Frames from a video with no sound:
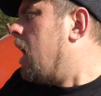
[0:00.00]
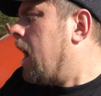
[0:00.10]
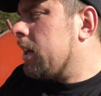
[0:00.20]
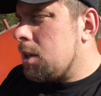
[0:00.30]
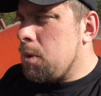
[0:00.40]

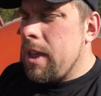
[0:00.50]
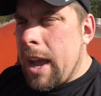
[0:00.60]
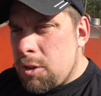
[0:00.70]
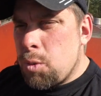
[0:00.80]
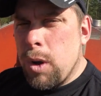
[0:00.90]
I said, well,
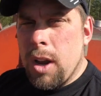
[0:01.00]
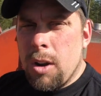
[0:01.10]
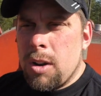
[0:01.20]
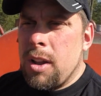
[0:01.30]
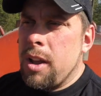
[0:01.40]
that's
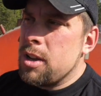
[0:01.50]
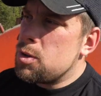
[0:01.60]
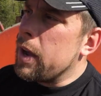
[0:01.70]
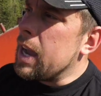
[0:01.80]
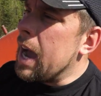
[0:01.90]
weird.
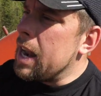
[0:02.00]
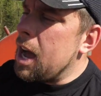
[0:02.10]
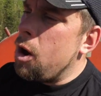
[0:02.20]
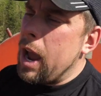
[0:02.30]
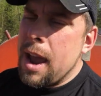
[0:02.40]
So I got
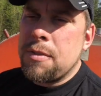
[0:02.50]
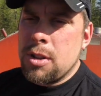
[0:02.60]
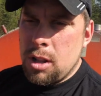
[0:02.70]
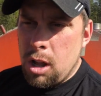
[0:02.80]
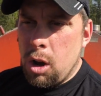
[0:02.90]
out after
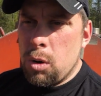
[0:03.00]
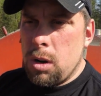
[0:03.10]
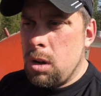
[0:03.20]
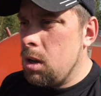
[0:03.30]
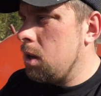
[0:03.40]
the load.
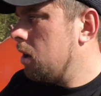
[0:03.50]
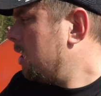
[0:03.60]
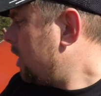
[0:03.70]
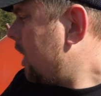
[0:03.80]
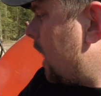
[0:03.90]

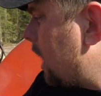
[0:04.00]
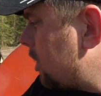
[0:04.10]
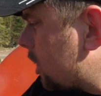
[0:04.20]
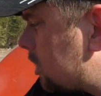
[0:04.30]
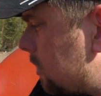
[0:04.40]
I
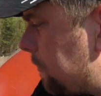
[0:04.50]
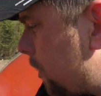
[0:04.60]
looked and the